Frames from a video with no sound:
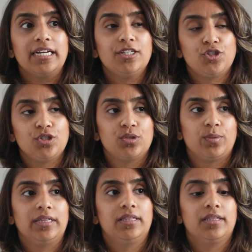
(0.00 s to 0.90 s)
issues
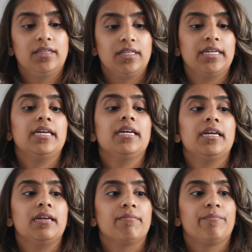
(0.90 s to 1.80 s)
with
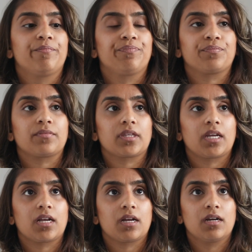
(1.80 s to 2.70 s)
the
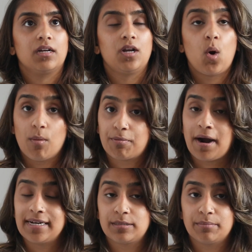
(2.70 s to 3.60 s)
low
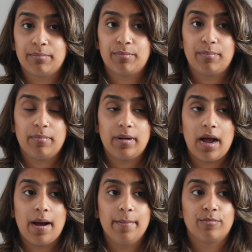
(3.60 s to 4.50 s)
price
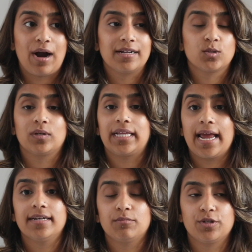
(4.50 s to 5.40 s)
brands, what they
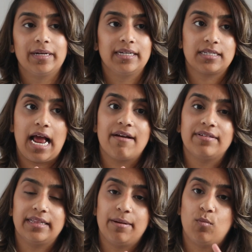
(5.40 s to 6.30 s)
end up doing is
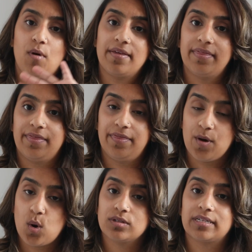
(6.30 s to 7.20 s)
having them wear
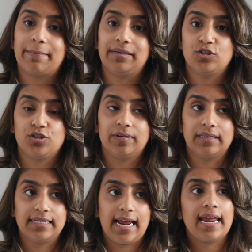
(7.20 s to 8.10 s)
those nappies
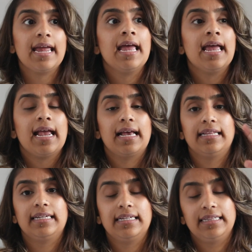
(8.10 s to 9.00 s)
during the day, and
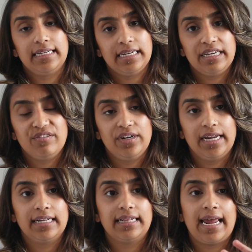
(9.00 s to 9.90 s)
then in the
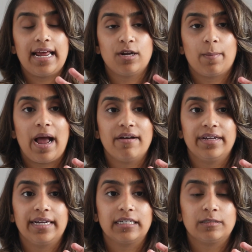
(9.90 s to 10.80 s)
evening they end up
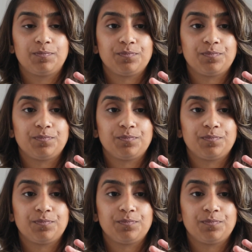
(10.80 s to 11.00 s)
having